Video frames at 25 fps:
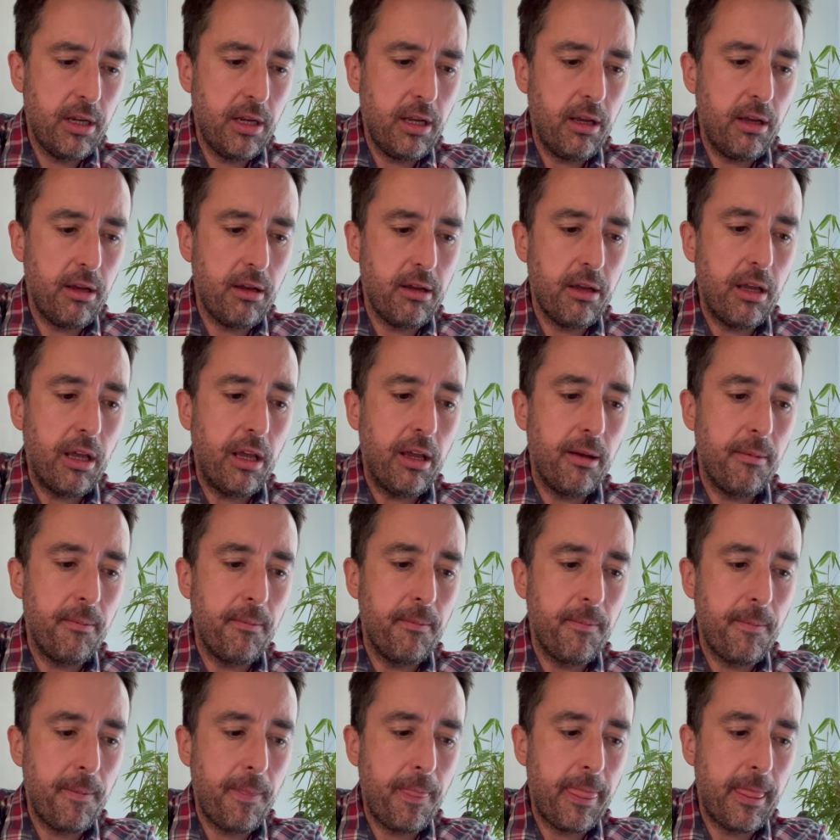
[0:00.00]

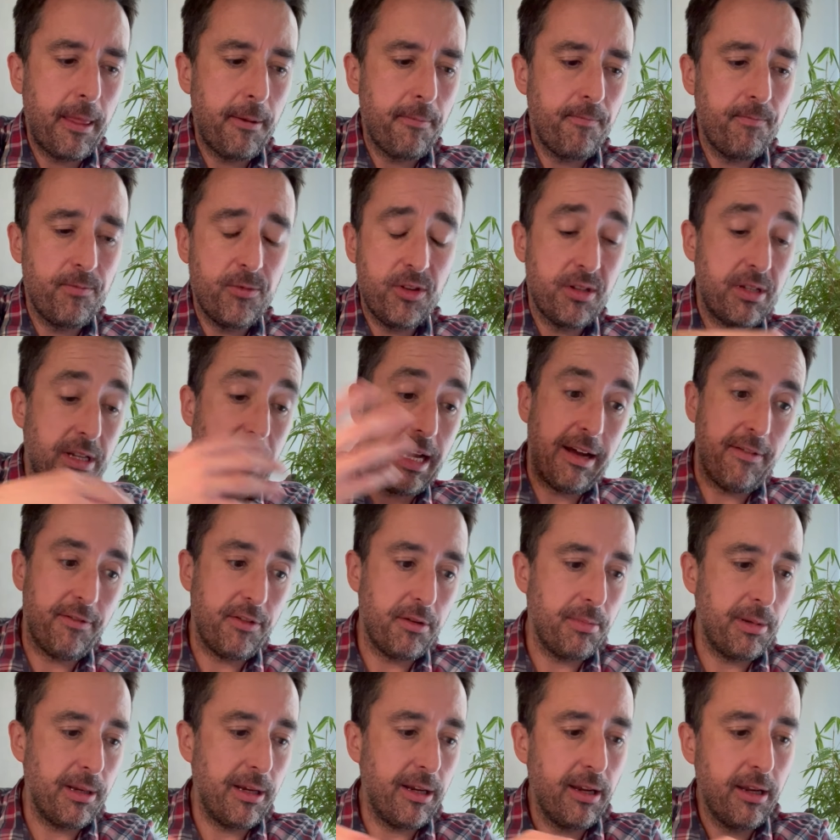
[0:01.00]
Doesn't have to
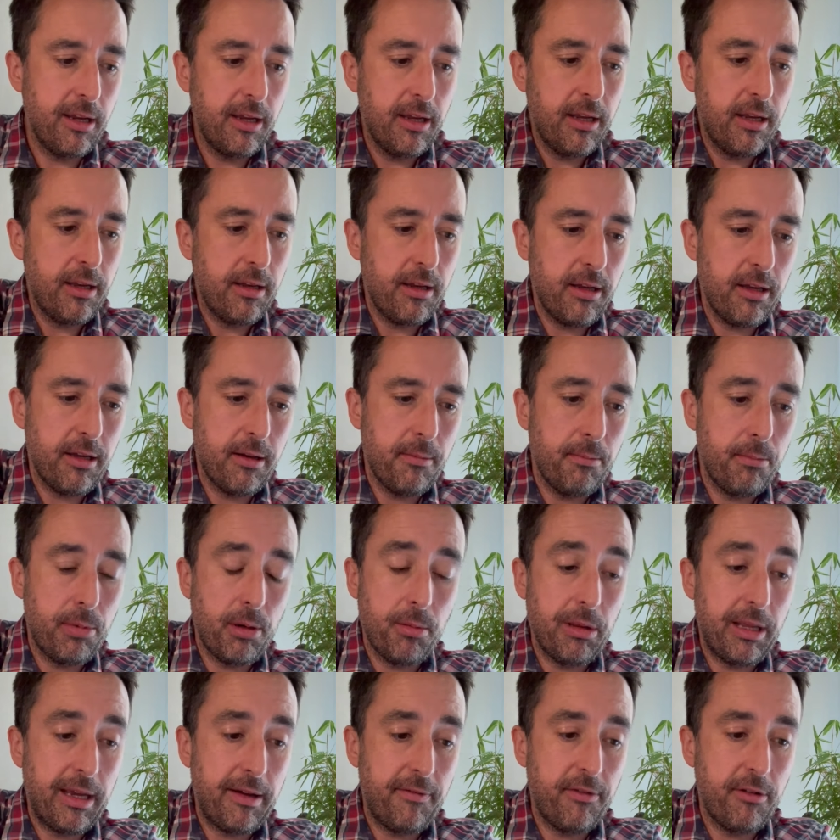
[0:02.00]
be,
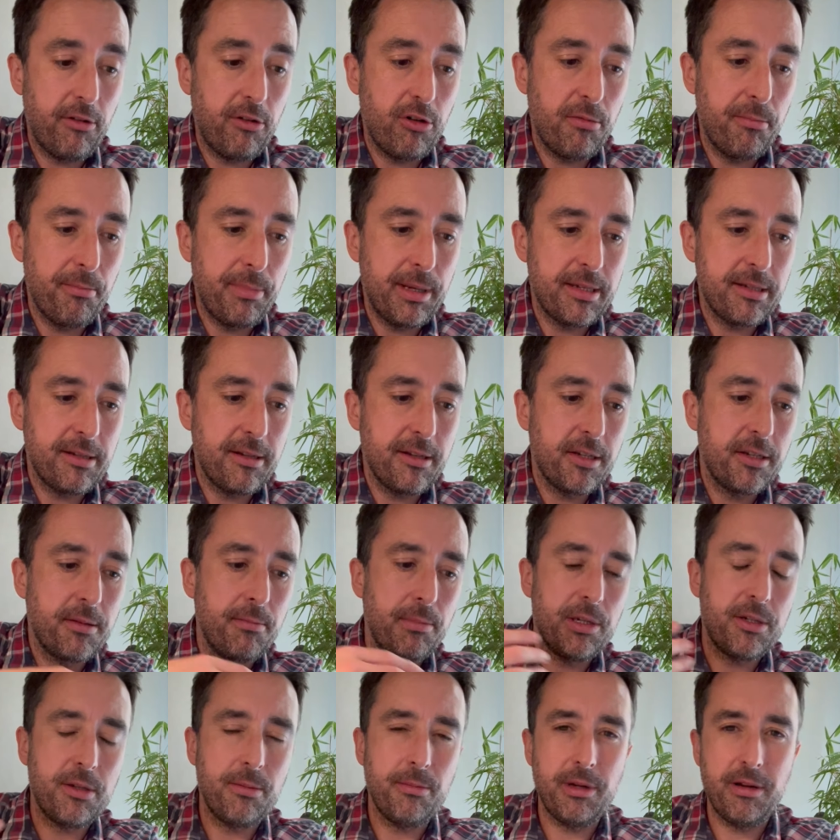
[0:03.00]
probably have their own business,
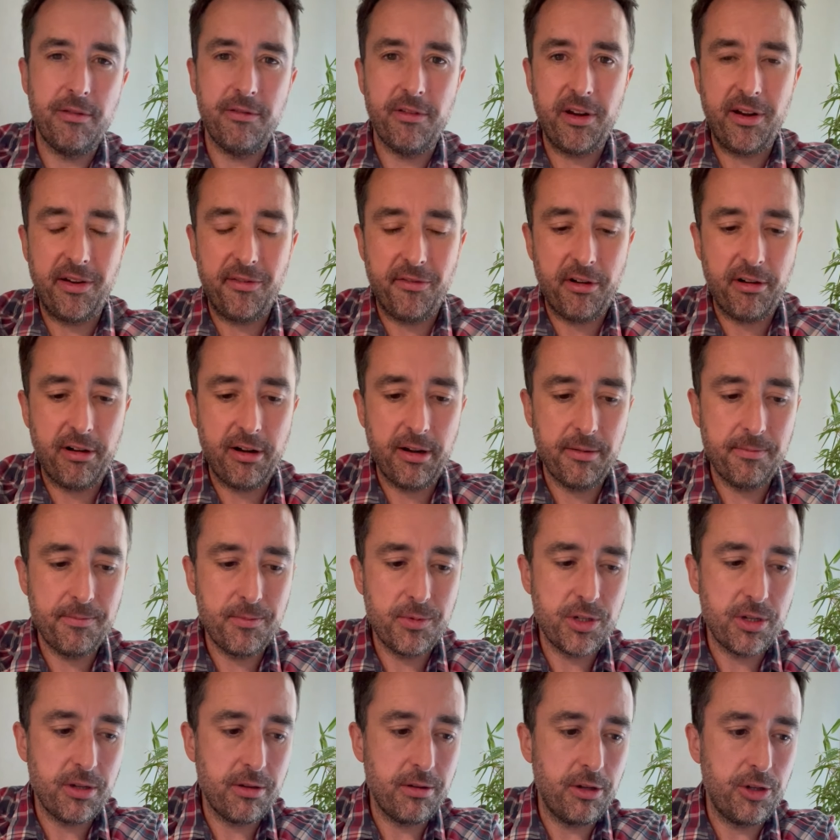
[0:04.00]
but somebody very, very
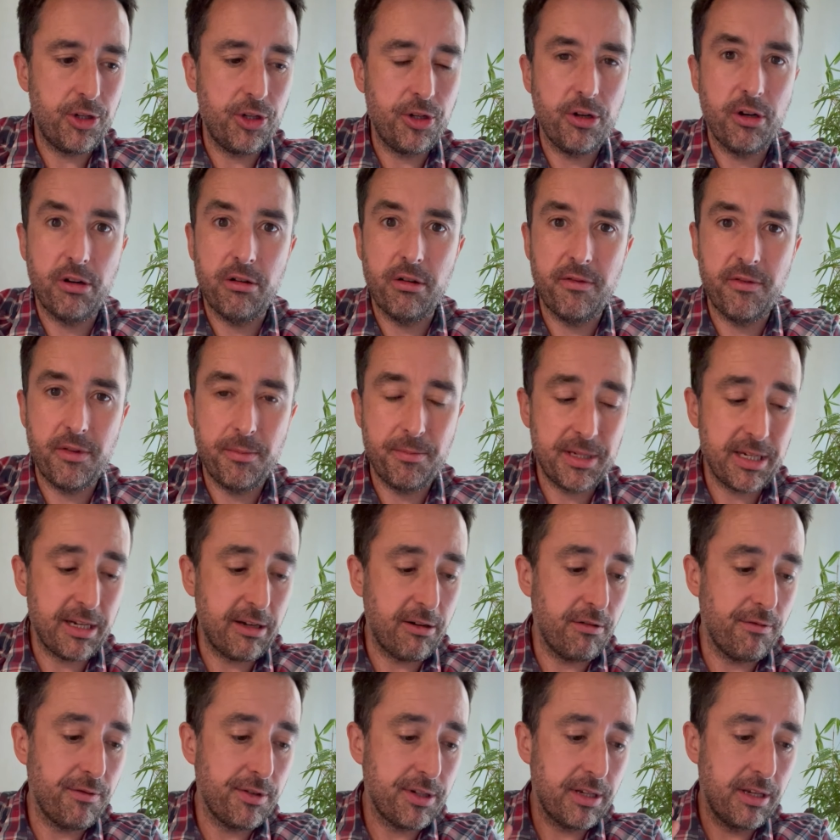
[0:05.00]
sure of
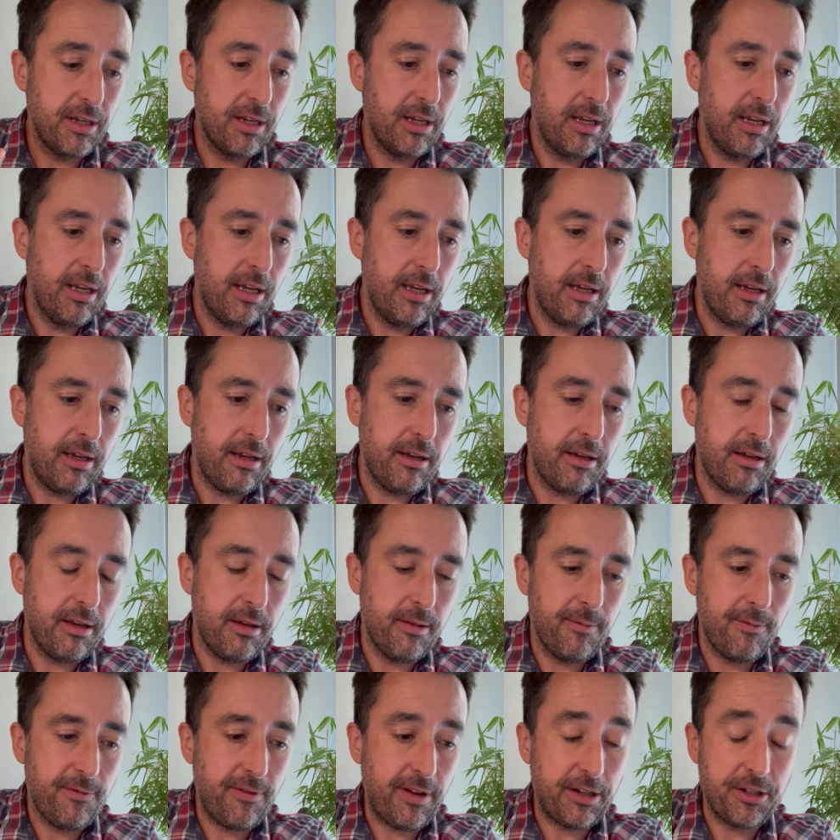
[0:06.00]
themselves,
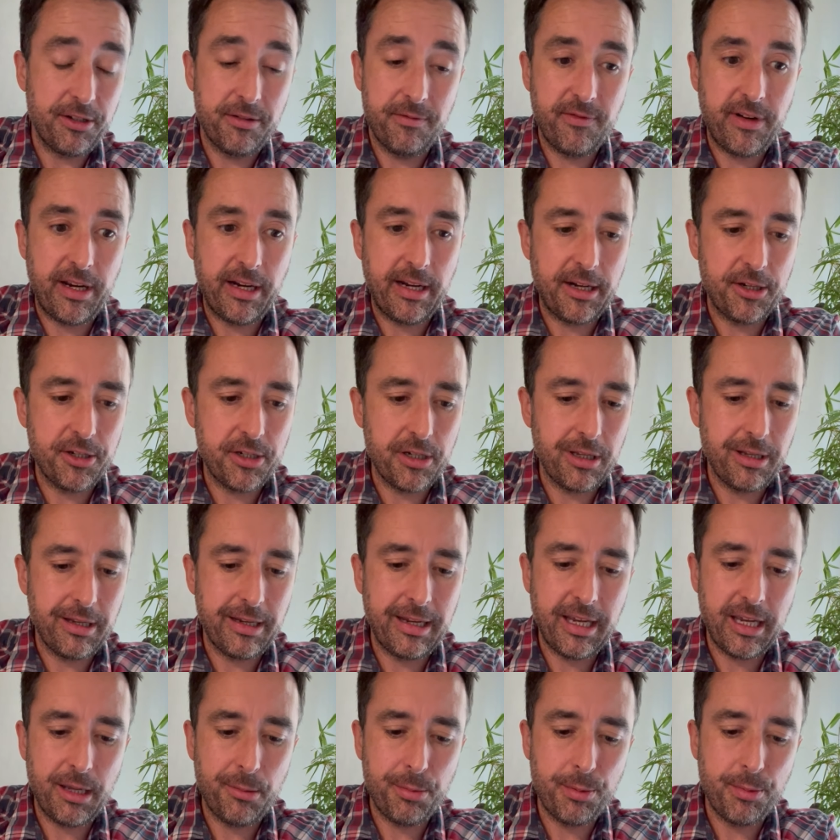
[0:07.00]
financially
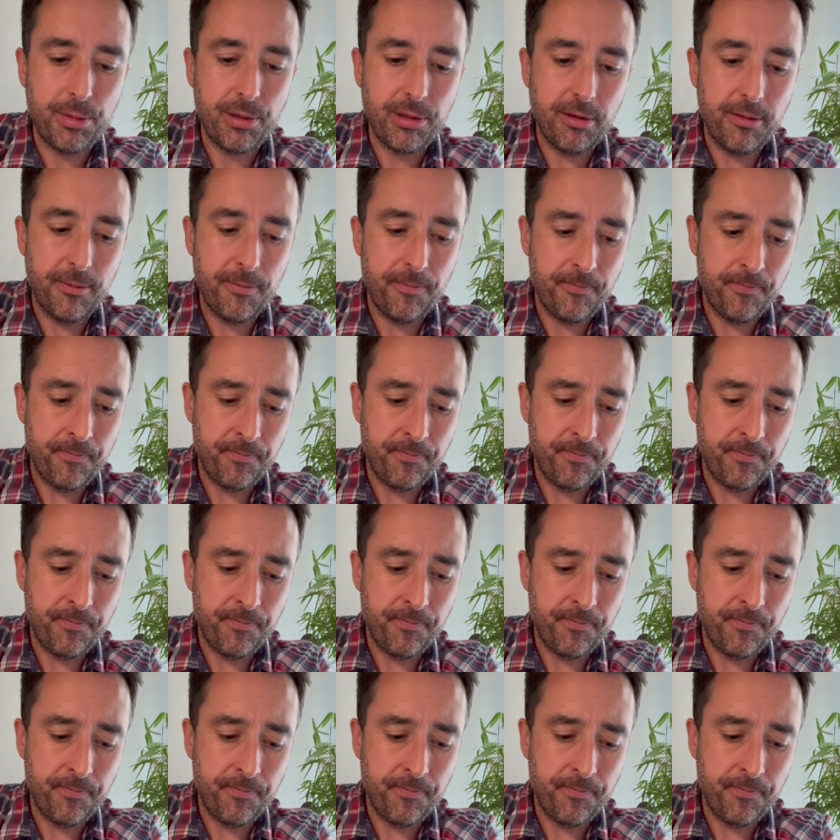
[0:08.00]
capable.